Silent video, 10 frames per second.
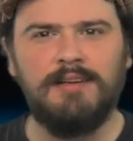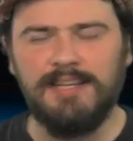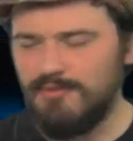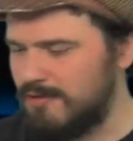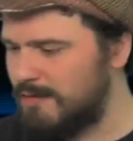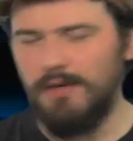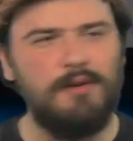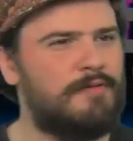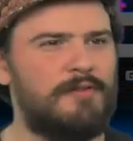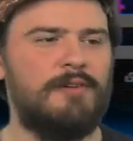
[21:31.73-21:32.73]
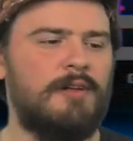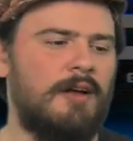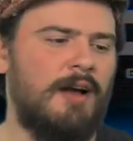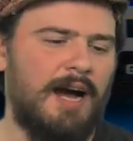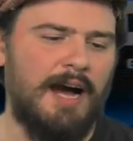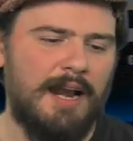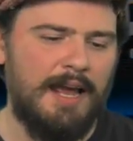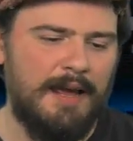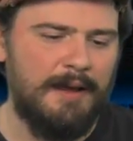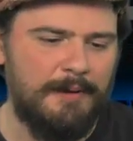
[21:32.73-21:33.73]
It's really beautiful, and
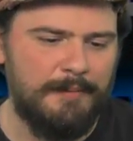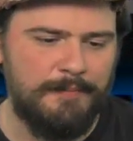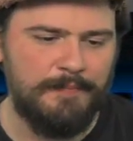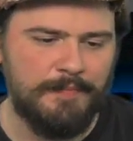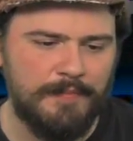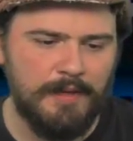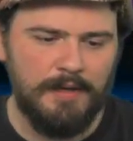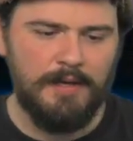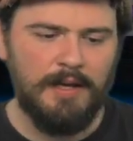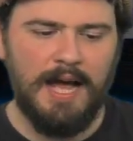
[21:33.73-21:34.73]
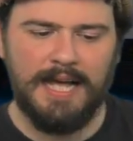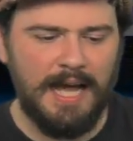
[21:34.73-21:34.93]
I